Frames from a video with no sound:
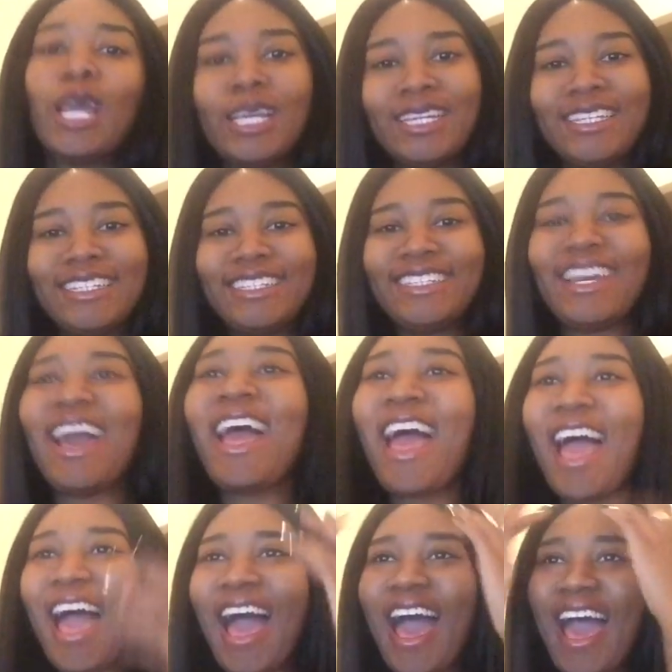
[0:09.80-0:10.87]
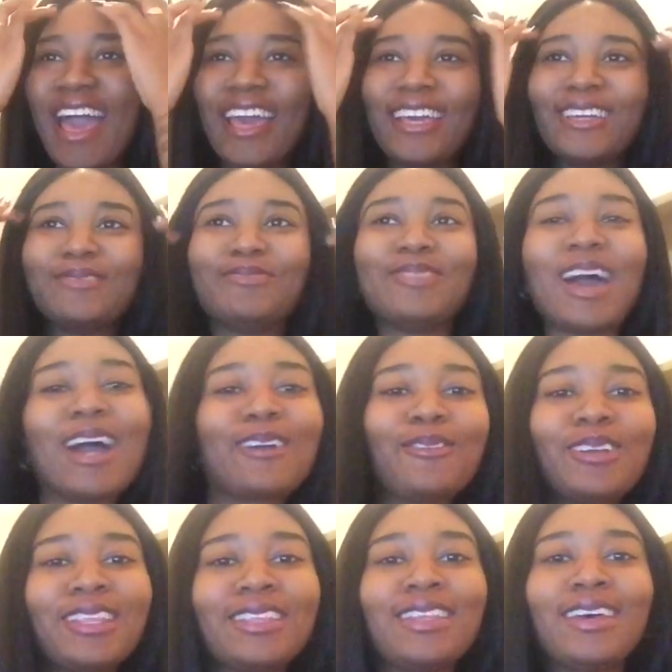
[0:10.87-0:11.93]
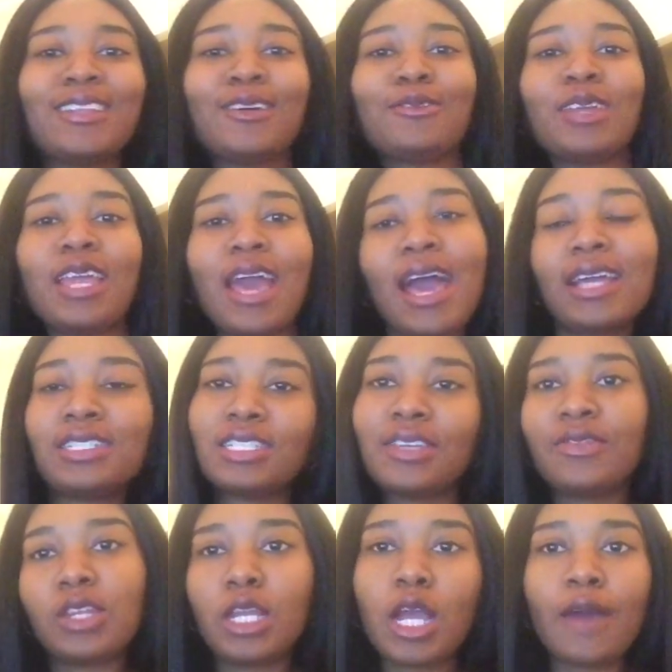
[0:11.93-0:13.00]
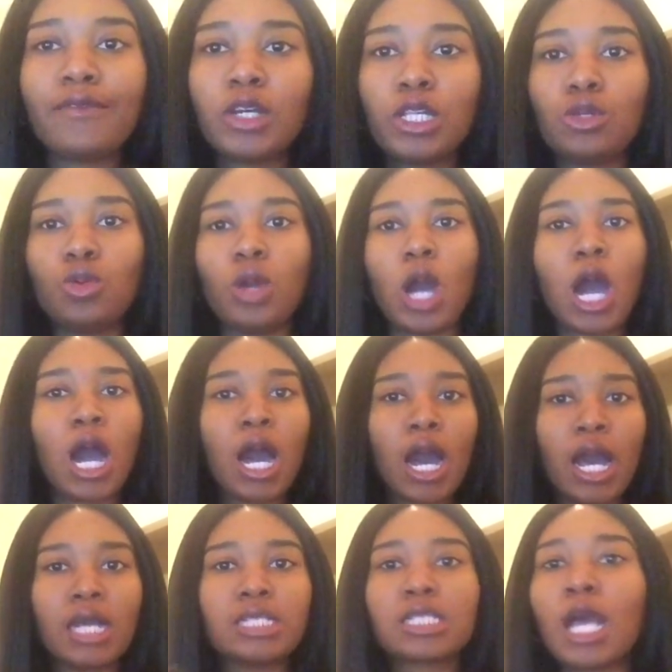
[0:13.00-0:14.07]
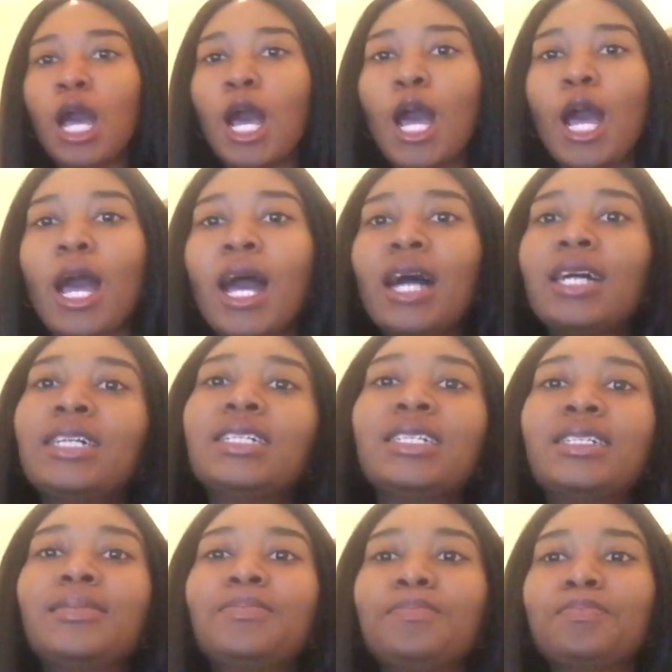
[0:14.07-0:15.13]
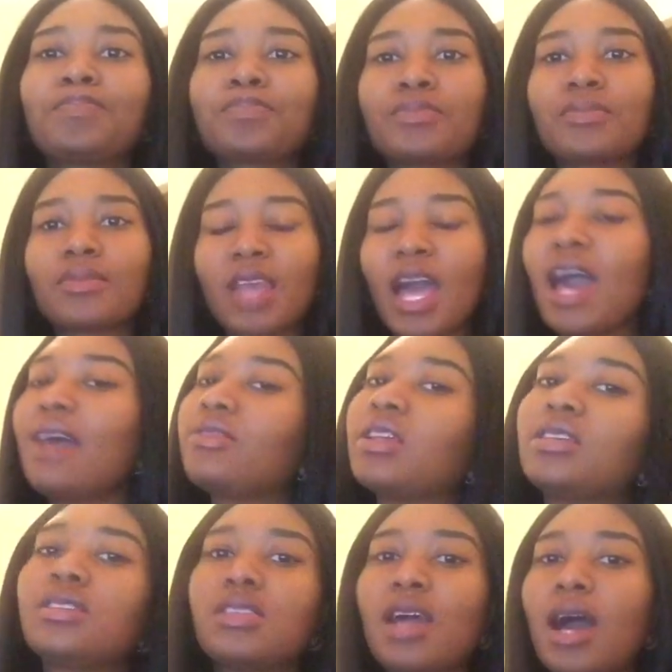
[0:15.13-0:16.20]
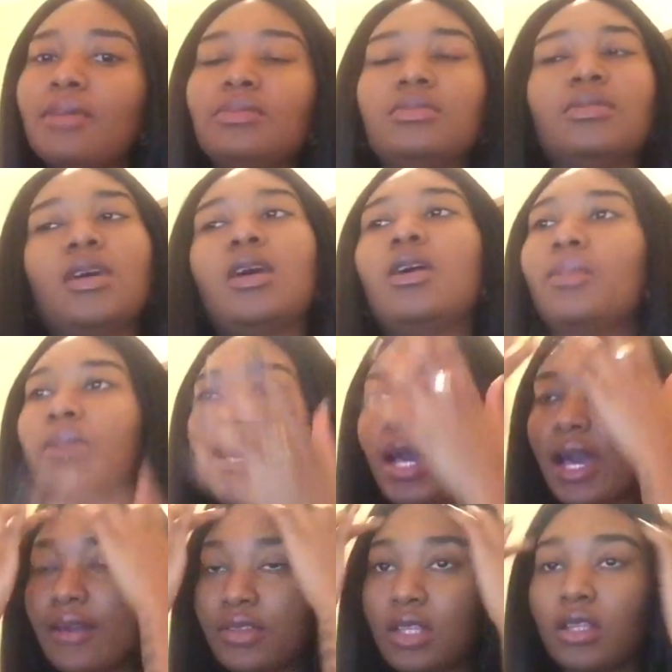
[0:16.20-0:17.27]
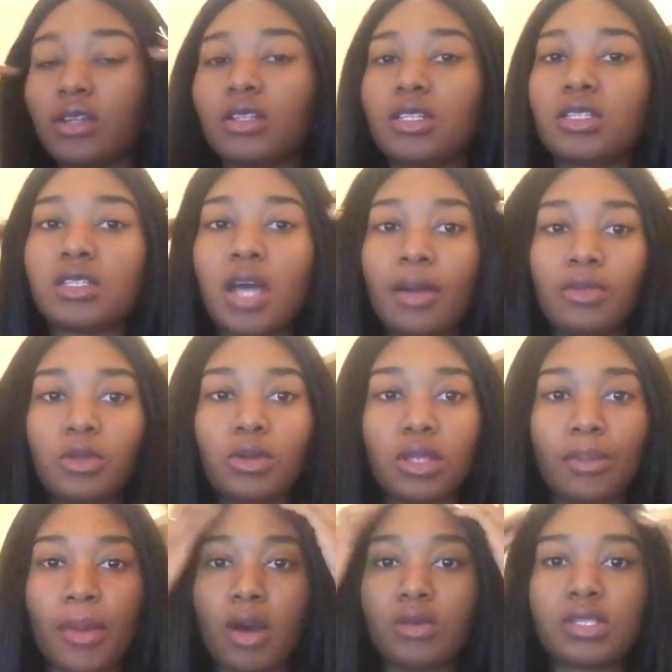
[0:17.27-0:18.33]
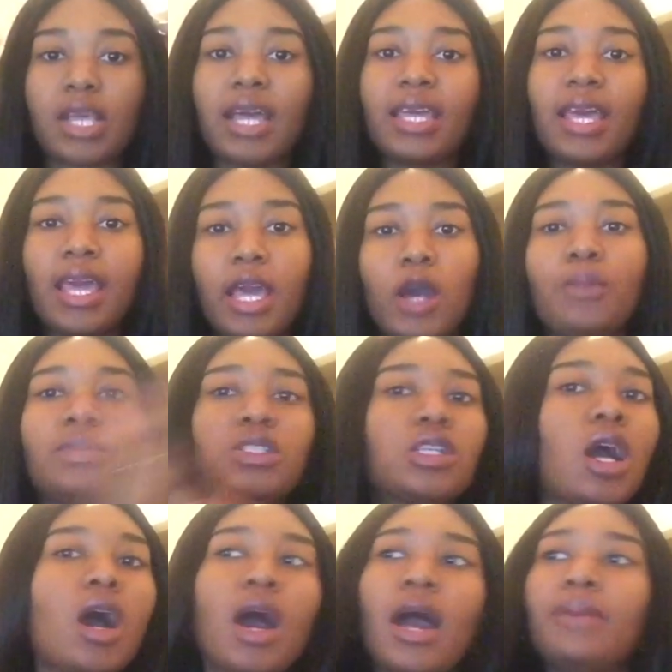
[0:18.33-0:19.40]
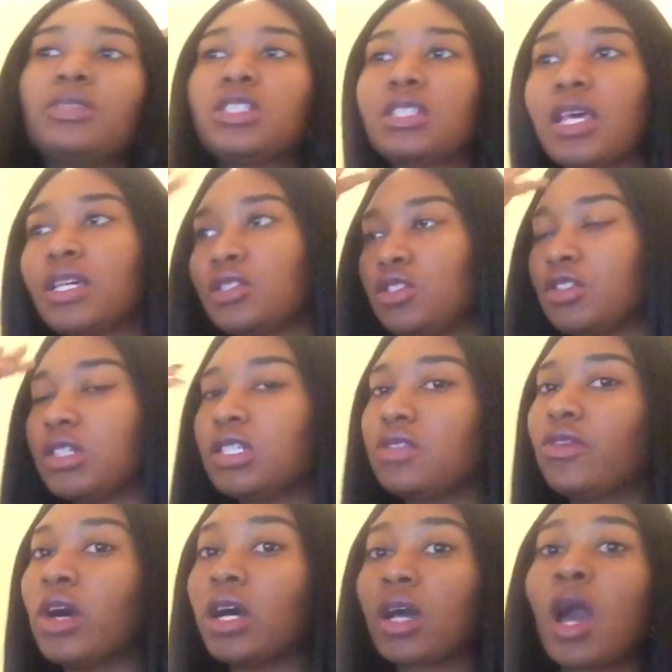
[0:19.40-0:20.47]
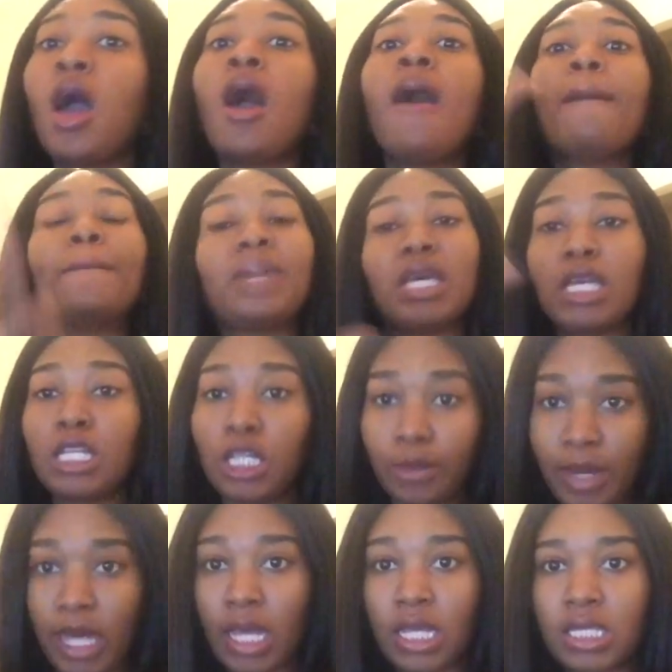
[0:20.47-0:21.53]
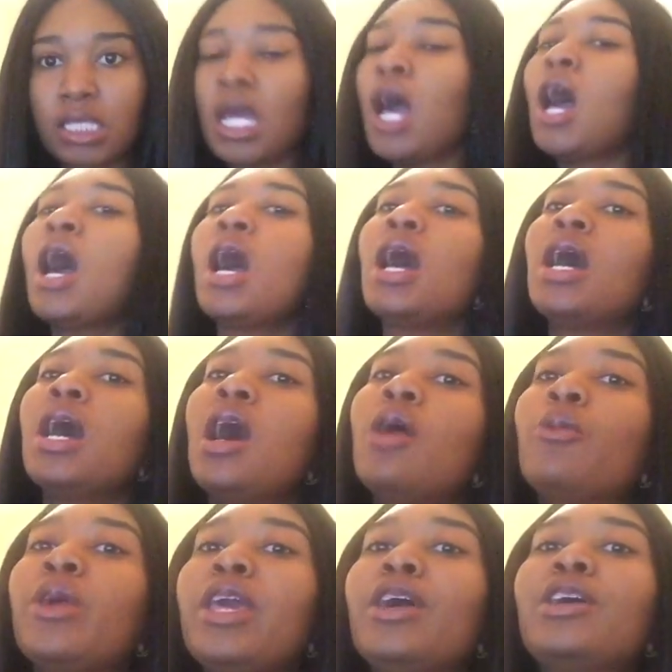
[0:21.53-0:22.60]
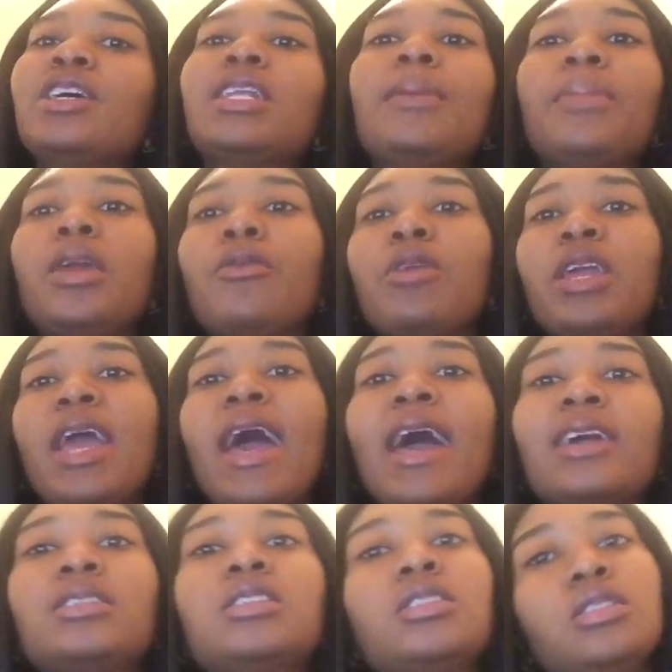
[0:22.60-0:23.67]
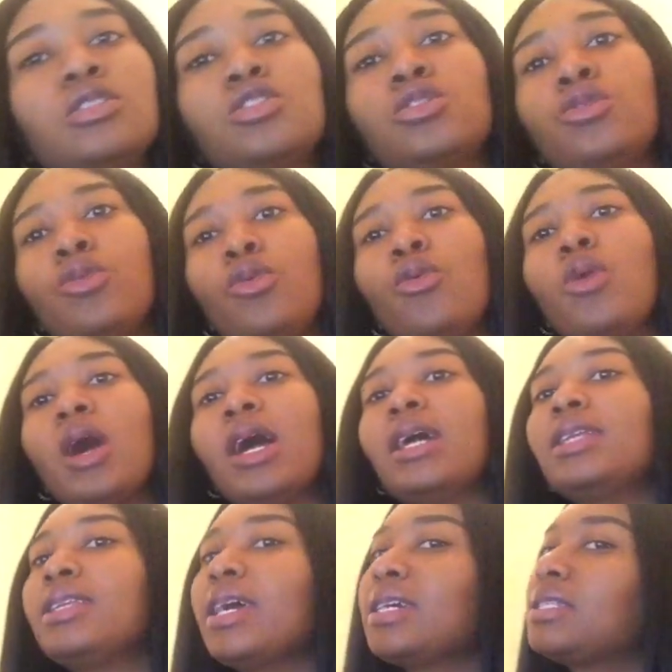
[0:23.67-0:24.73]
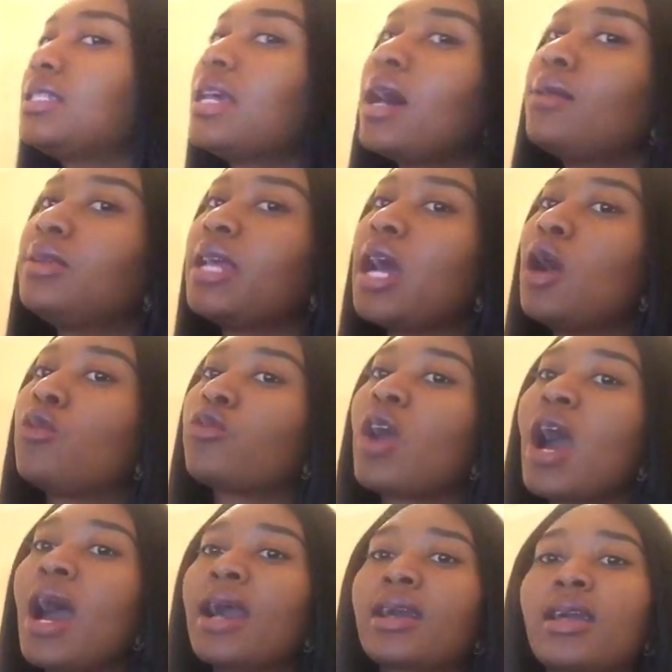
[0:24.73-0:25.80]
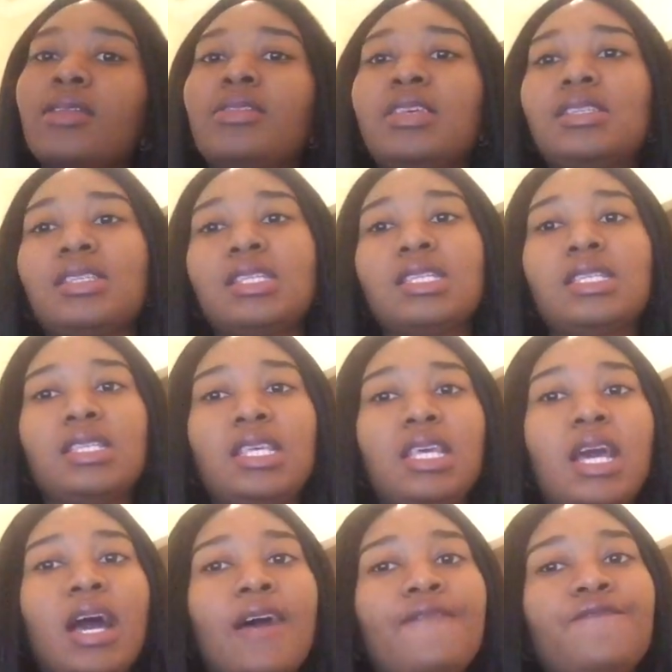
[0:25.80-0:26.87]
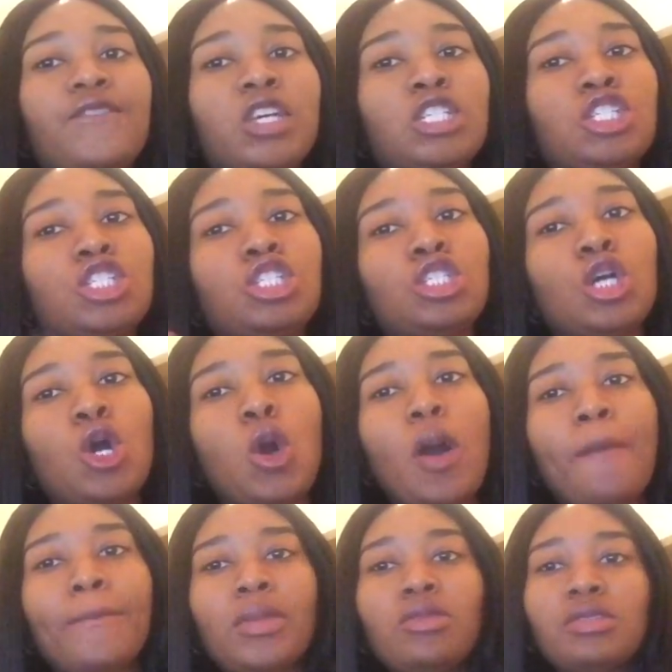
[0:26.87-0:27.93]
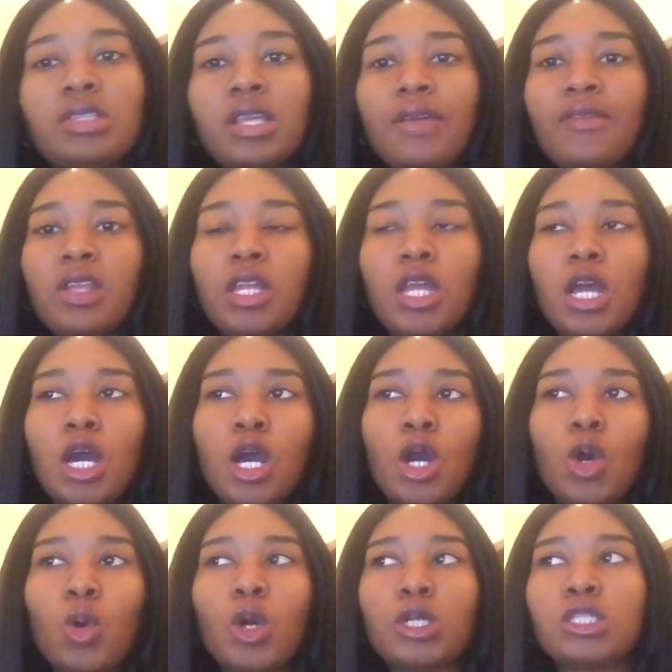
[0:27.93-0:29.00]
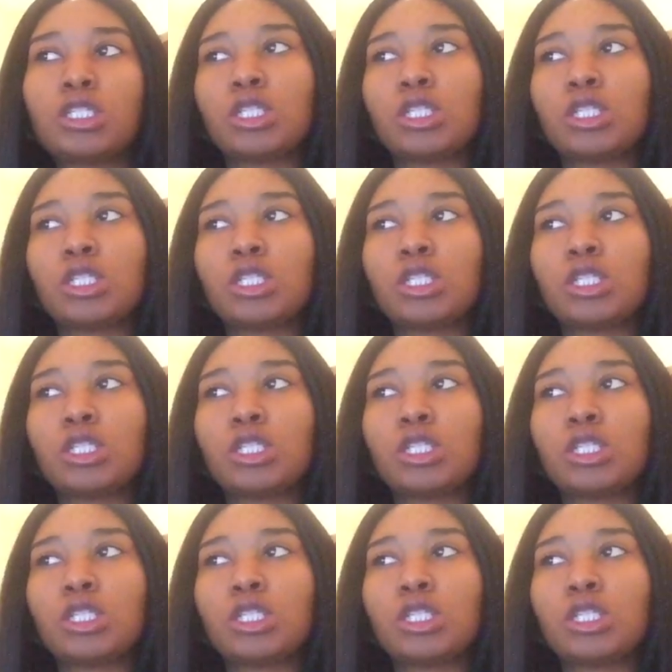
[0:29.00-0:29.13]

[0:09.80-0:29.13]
I am back with another reaction video for you guys. Um, I have to stop. Oh my god, I have to learn to stop doing the most. I can't help it, y'all. I'm just extra as fuck. But anyways, we are gonna be reacting to Next Town Down Rock. This is the official music video.